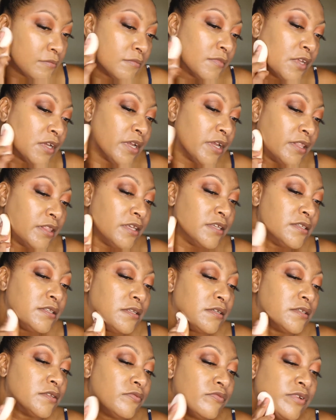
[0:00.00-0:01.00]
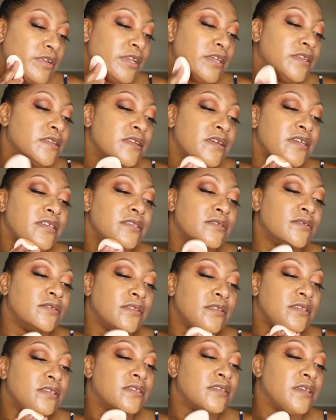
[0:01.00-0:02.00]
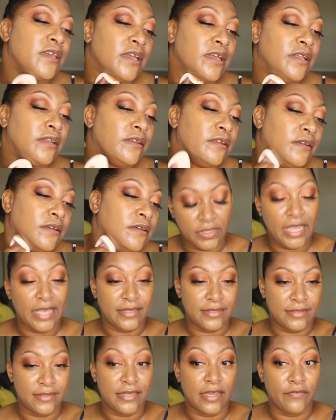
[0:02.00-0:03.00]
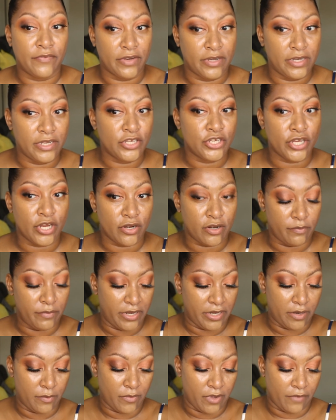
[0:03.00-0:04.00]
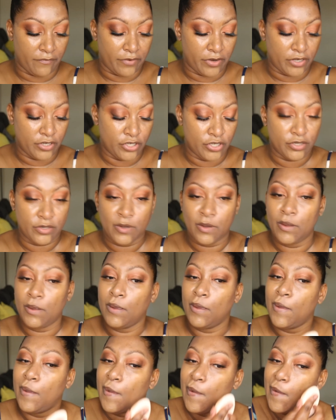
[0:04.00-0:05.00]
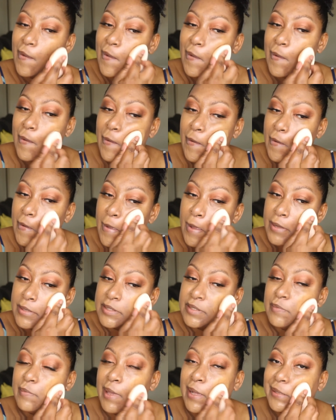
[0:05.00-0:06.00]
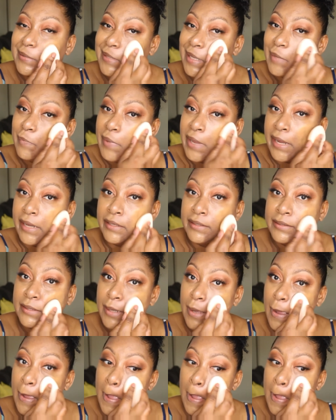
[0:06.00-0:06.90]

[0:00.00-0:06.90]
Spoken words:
Okay, this looks really nice on the skin. Yes, definitely share the medium coverage. It smells like paint.